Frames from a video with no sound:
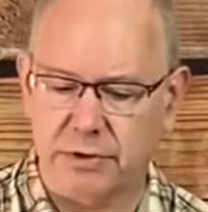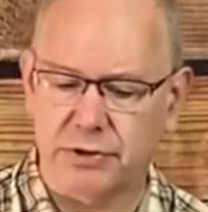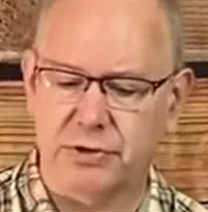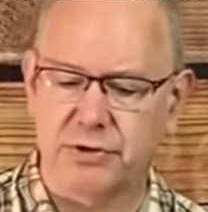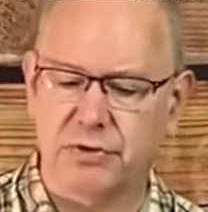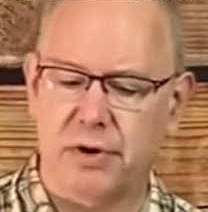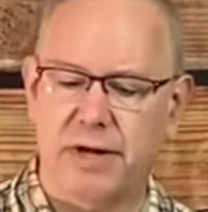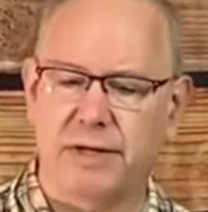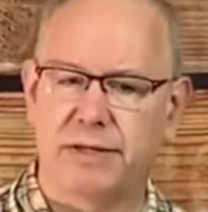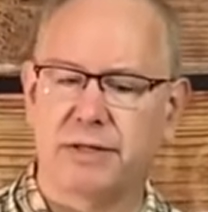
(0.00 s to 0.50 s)

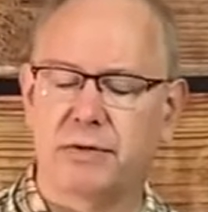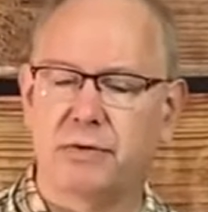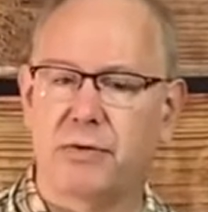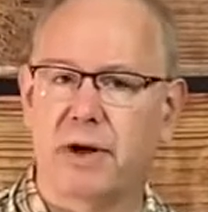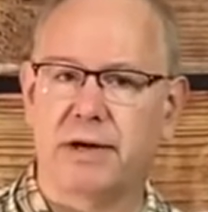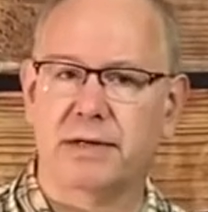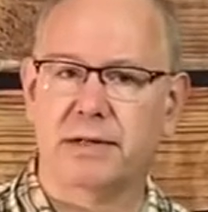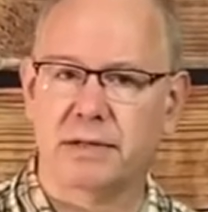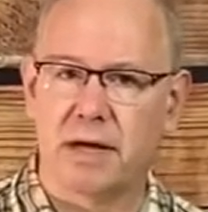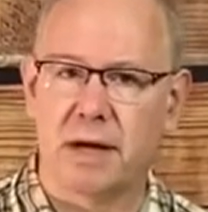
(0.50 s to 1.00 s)
choice to
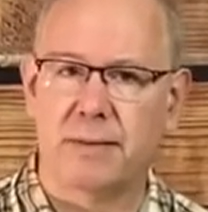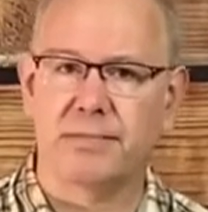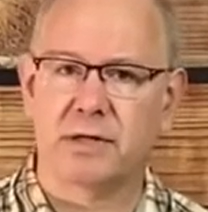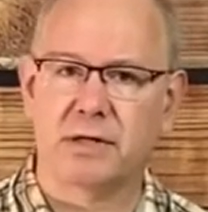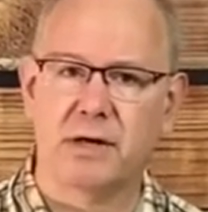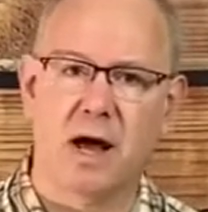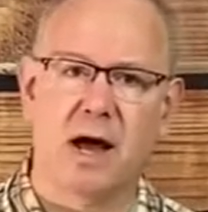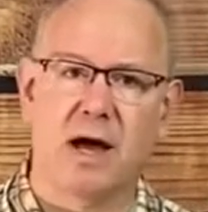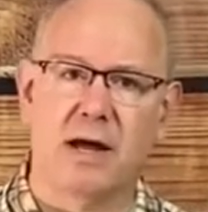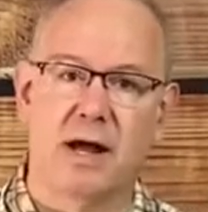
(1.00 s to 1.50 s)
accept
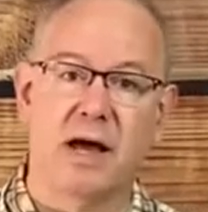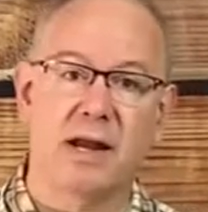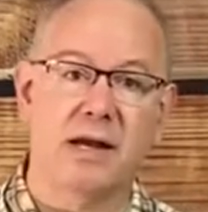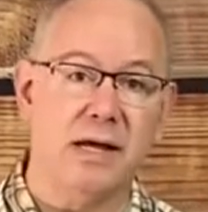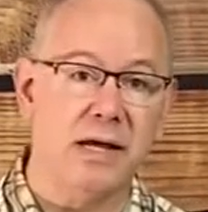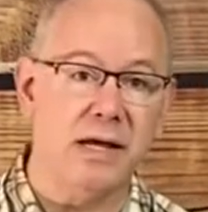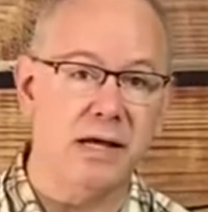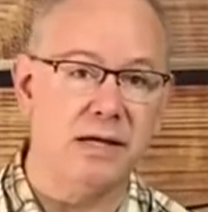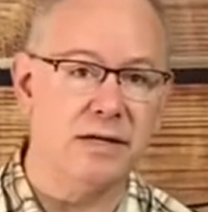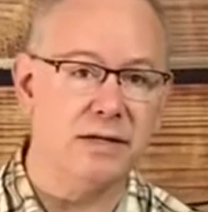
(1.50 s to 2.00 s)
God on
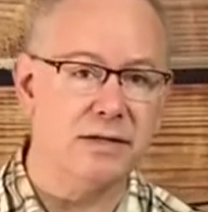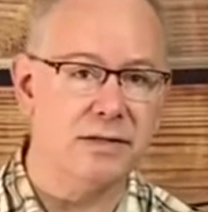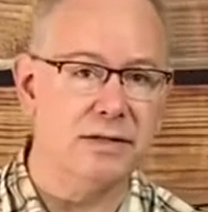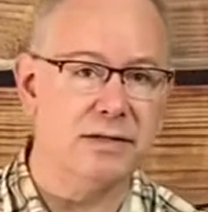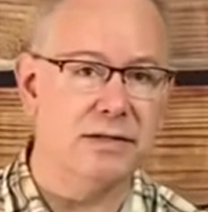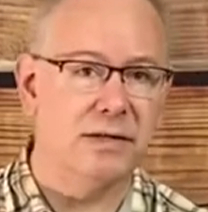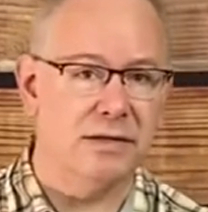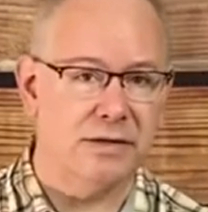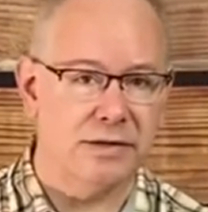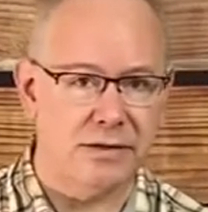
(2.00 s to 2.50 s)

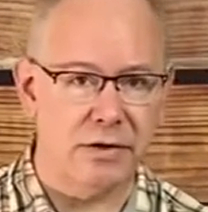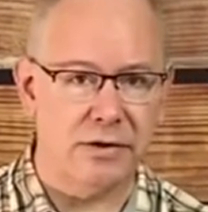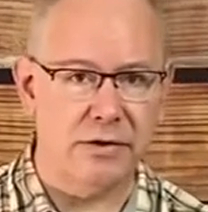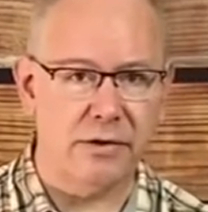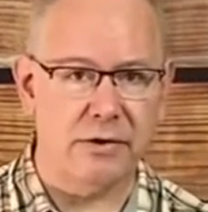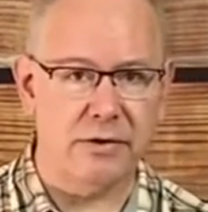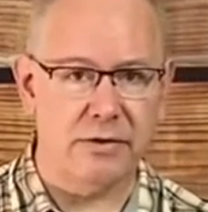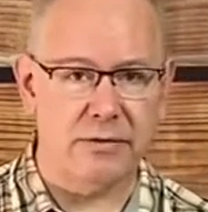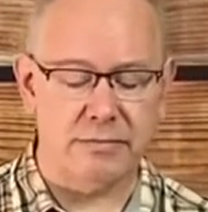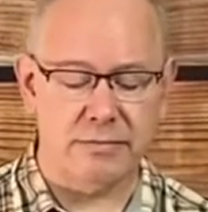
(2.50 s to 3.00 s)
his
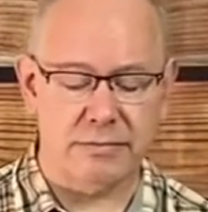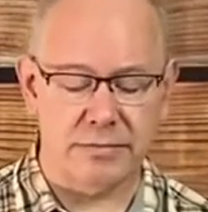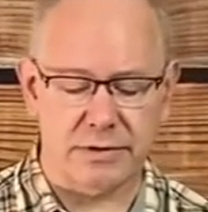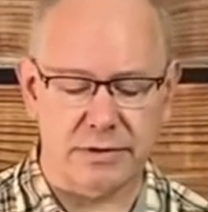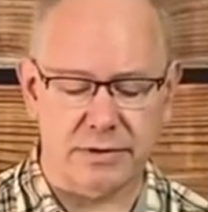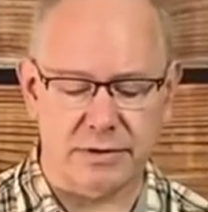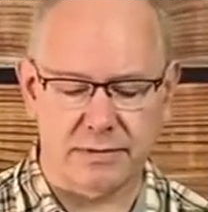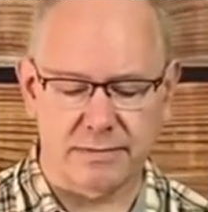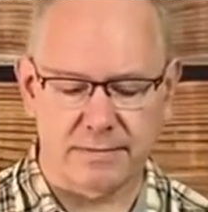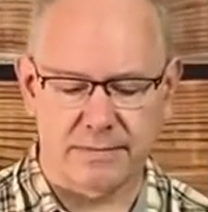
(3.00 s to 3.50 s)

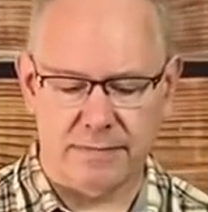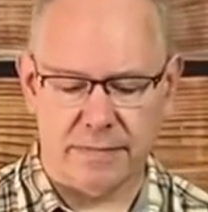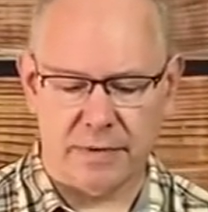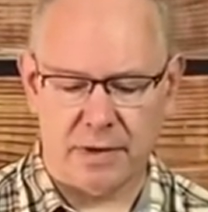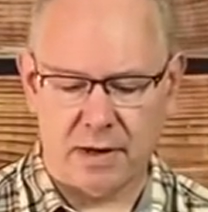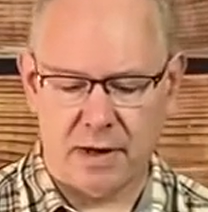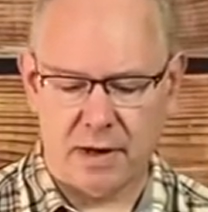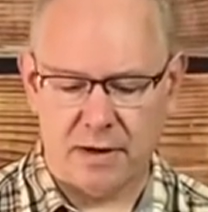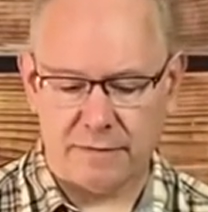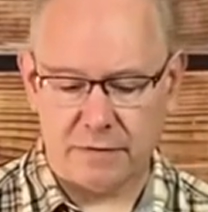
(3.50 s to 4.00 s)
terms
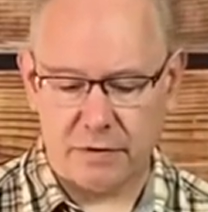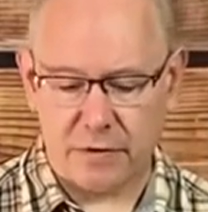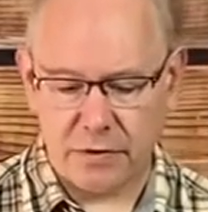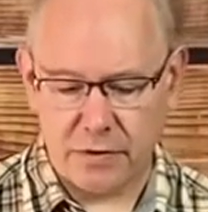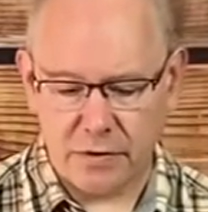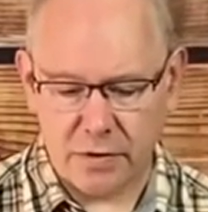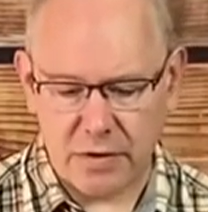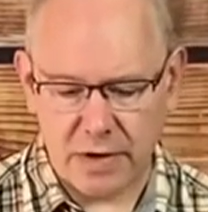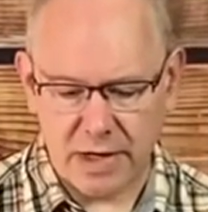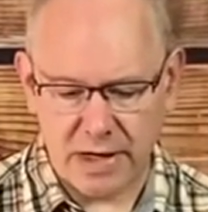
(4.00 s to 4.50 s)
for
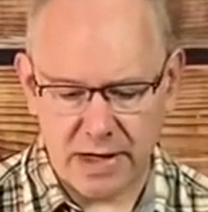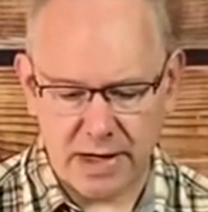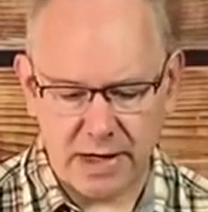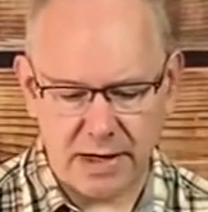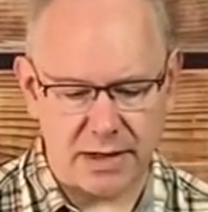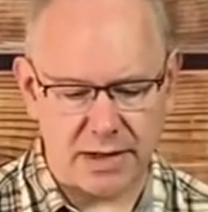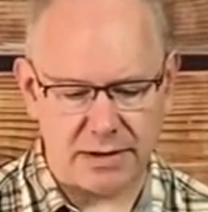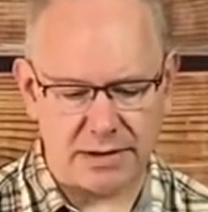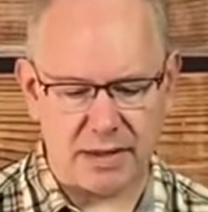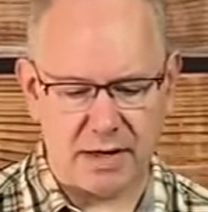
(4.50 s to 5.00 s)
who he
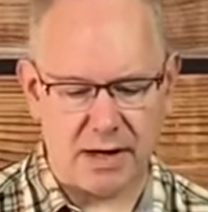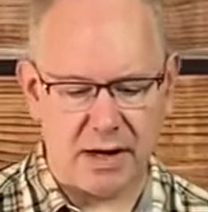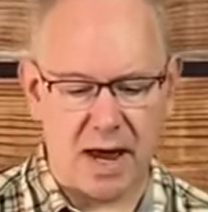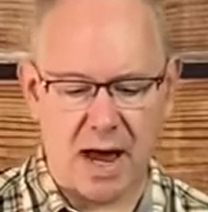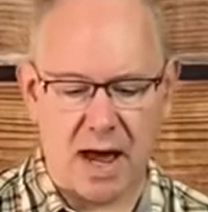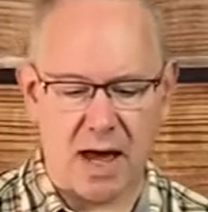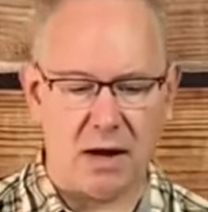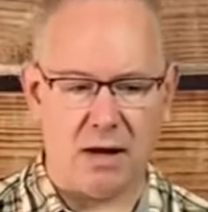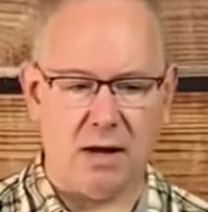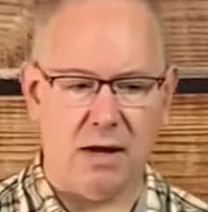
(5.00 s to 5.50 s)
is and
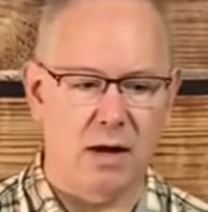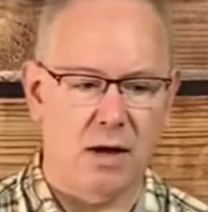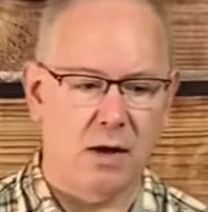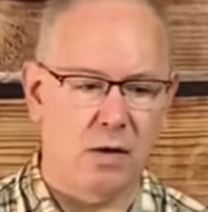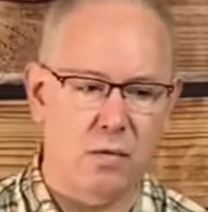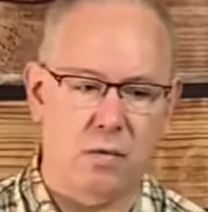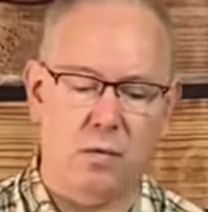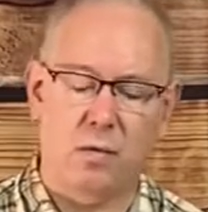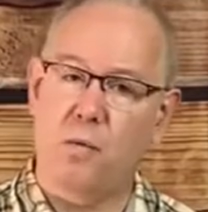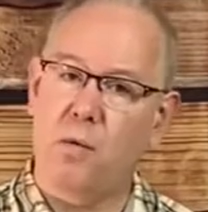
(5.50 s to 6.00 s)
not
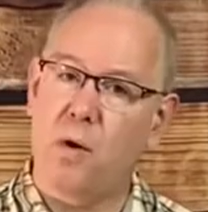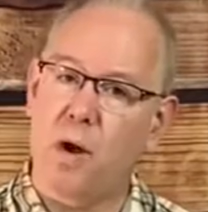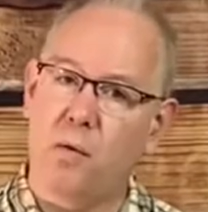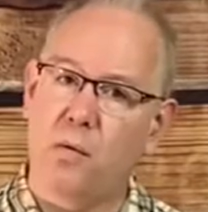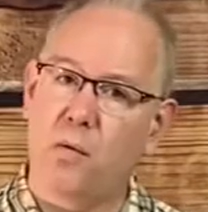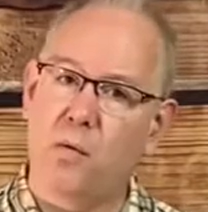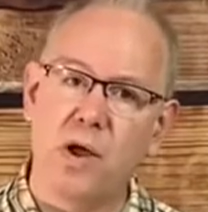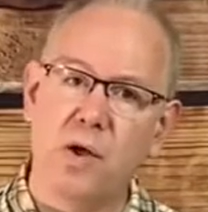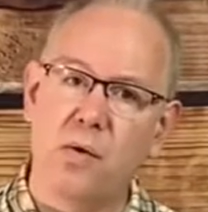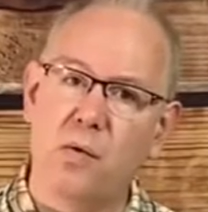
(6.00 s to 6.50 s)
what
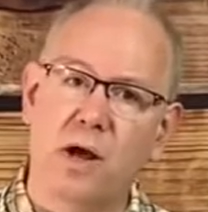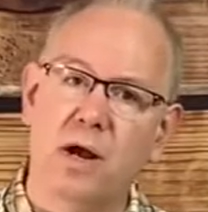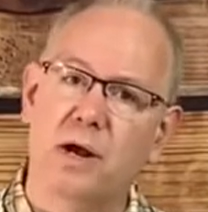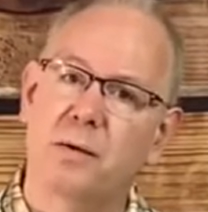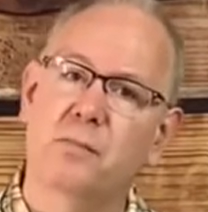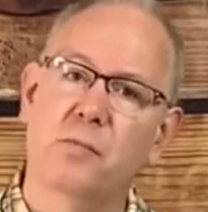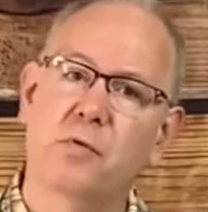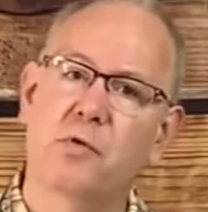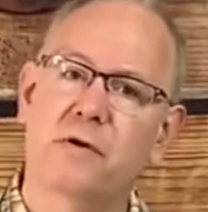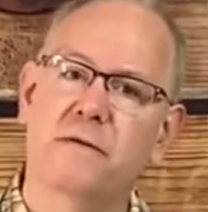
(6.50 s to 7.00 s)
we want
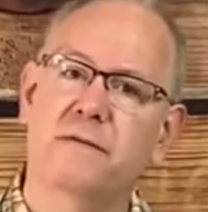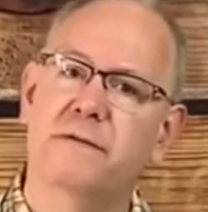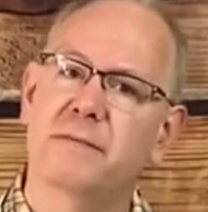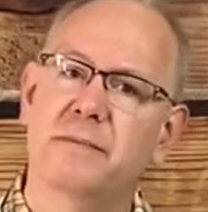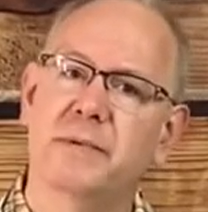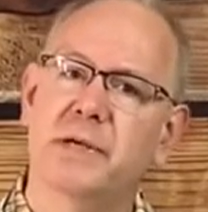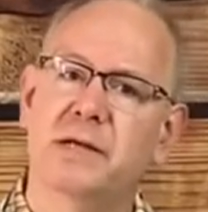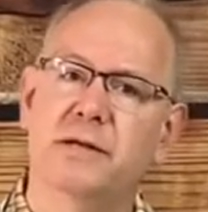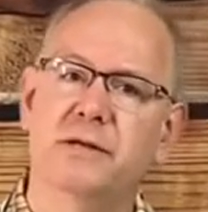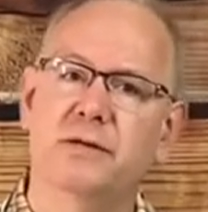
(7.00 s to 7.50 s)
to morph
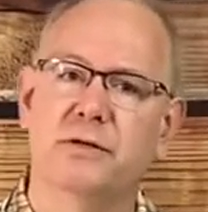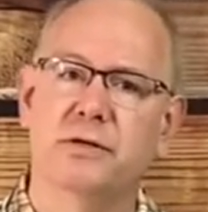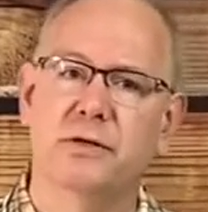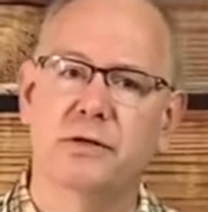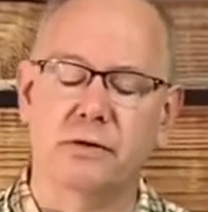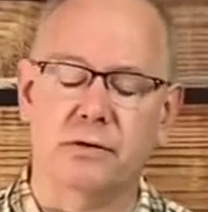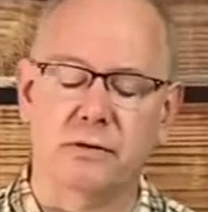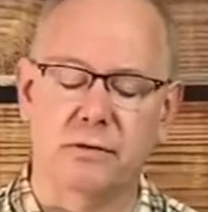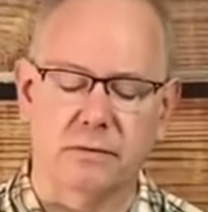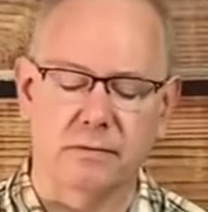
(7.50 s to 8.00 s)
him
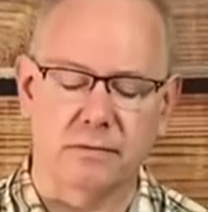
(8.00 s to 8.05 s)
into.